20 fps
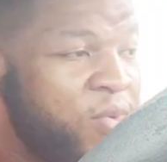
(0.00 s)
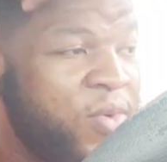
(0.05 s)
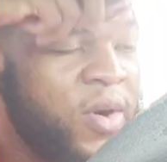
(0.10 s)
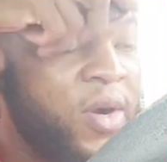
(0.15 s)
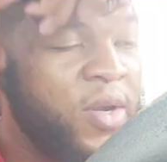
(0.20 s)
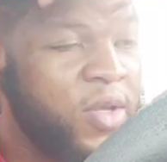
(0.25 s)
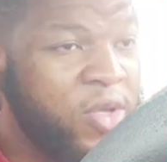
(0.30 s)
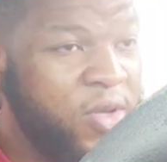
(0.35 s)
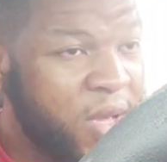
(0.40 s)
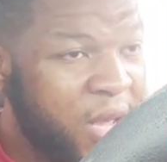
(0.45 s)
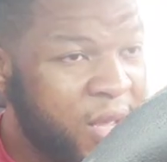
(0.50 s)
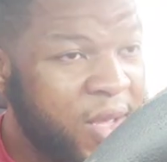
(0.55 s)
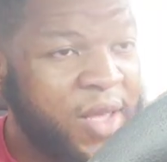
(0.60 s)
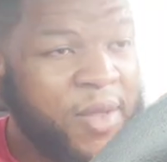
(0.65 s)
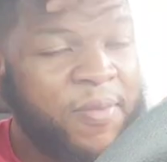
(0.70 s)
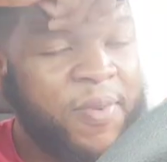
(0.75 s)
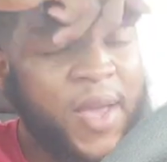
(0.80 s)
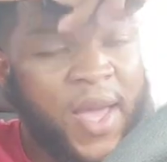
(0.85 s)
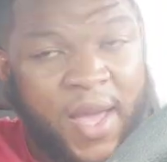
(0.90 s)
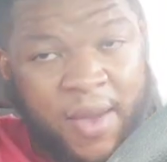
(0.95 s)
of work. You got to
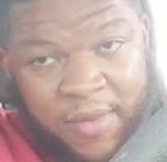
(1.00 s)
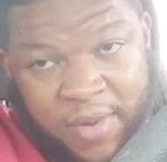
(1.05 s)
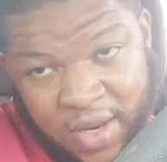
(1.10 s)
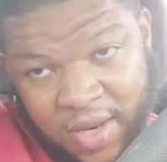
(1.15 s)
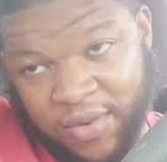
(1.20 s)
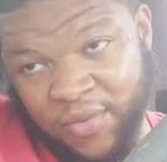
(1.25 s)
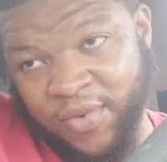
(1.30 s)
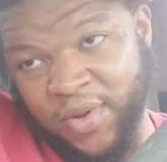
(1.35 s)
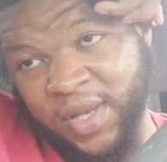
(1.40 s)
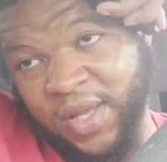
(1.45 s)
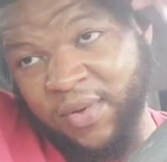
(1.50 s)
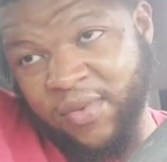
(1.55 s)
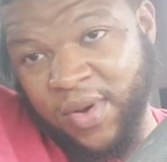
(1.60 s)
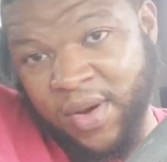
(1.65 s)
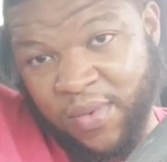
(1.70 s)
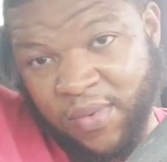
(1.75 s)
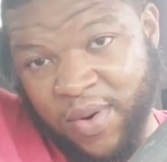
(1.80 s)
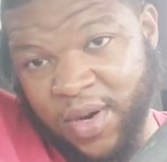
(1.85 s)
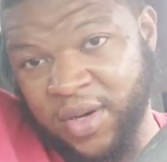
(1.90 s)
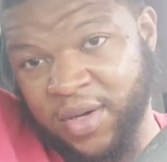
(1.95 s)
get paid, but it really
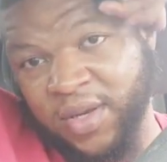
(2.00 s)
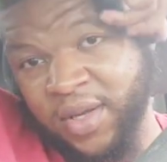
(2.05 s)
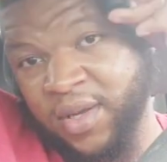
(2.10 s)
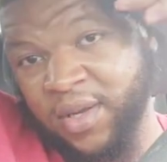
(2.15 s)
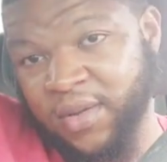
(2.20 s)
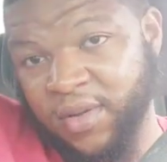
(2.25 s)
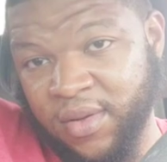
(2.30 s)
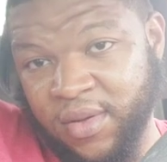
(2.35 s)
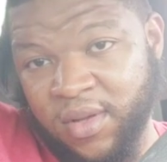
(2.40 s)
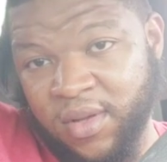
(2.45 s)
wasn't worth it.